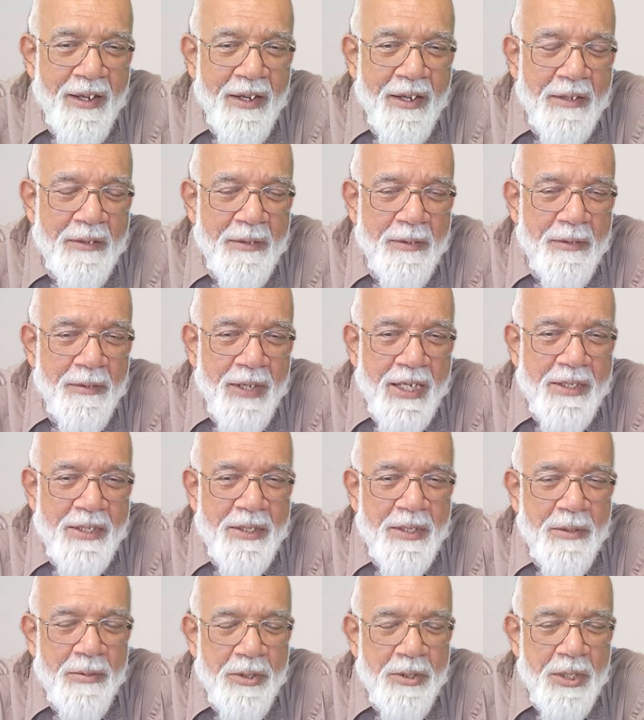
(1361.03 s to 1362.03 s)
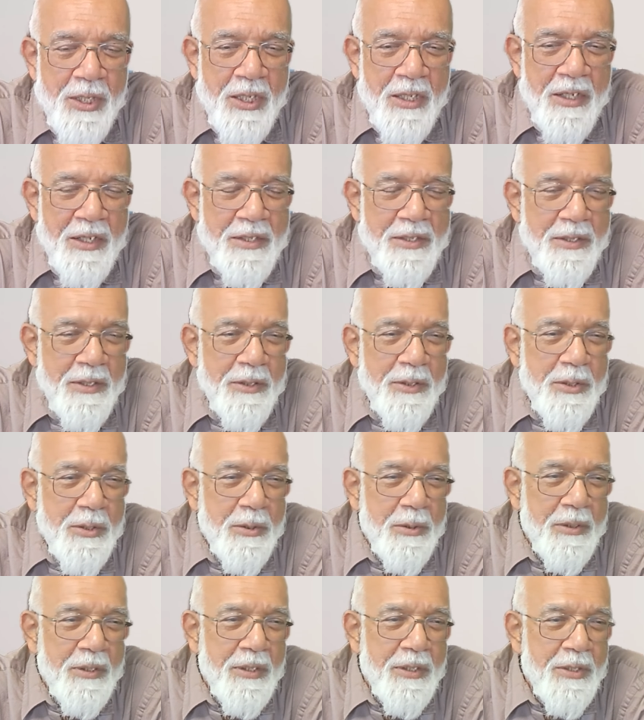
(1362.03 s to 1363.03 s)
Otherwise, if she listens
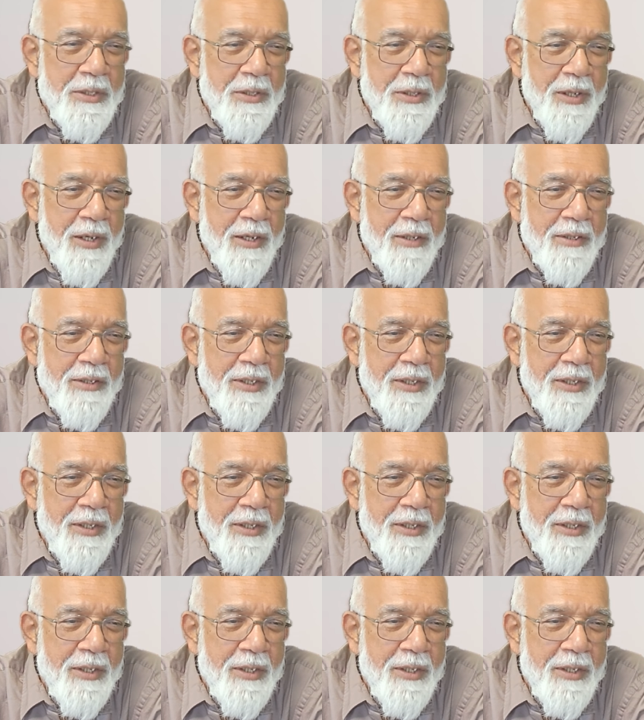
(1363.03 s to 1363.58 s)
to this talk,